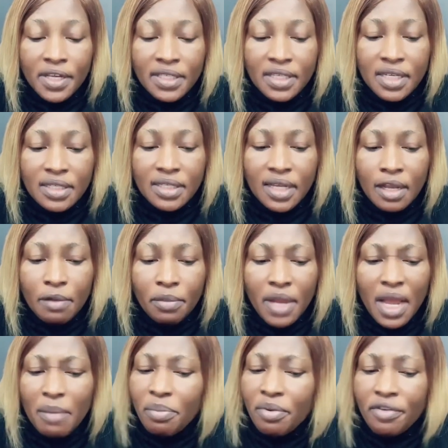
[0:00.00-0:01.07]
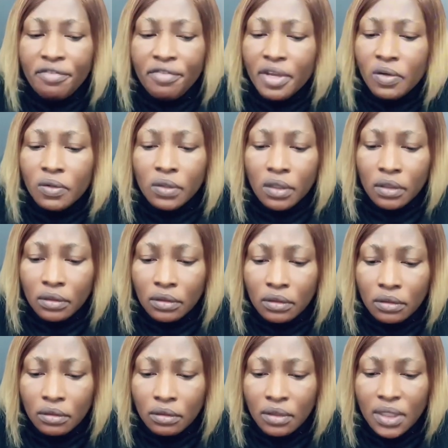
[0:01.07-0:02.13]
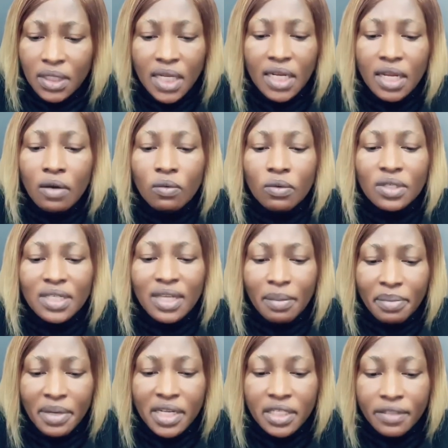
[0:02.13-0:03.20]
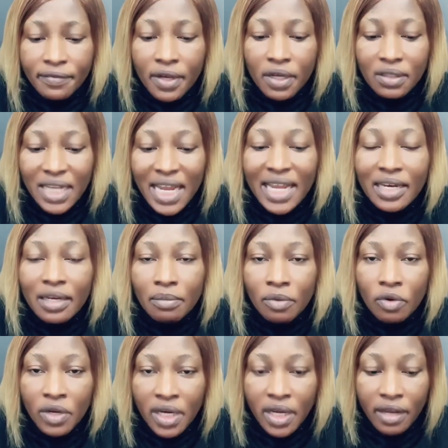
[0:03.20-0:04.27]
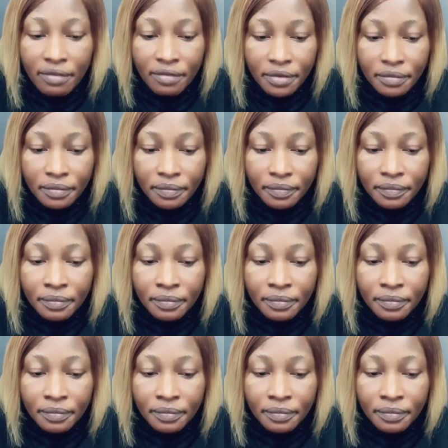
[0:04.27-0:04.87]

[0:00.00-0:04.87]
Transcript: Verse 8, and prevail not, neither was their place found any more in heaven.